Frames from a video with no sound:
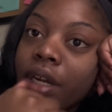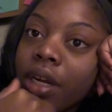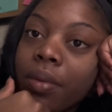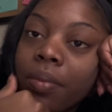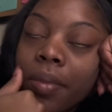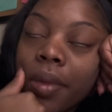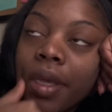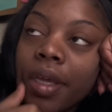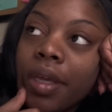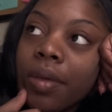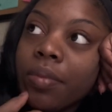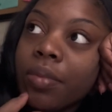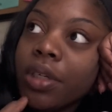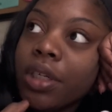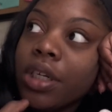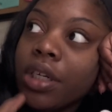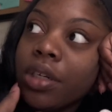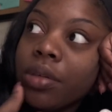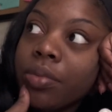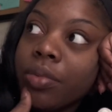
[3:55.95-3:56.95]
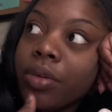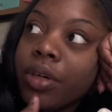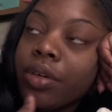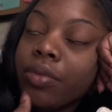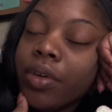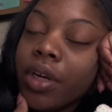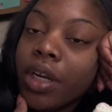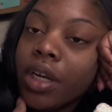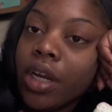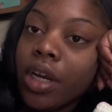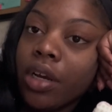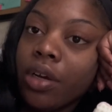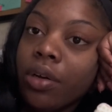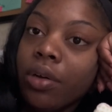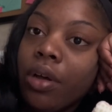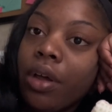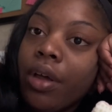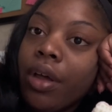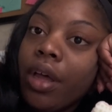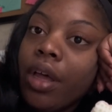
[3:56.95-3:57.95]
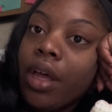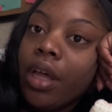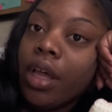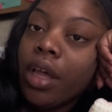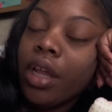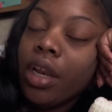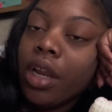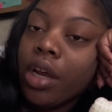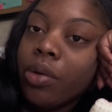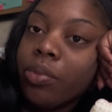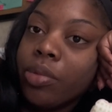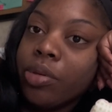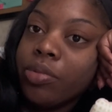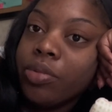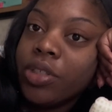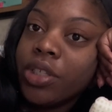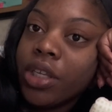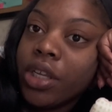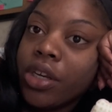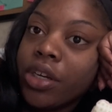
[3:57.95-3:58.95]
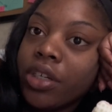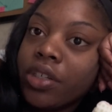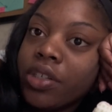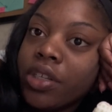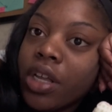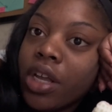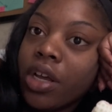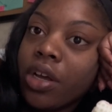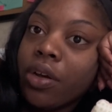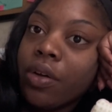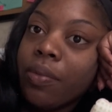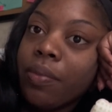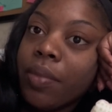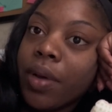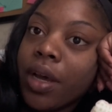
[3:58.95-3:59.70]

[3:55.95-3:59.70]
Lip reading: I'm baking banana bread right now, and I'm upstairs now. My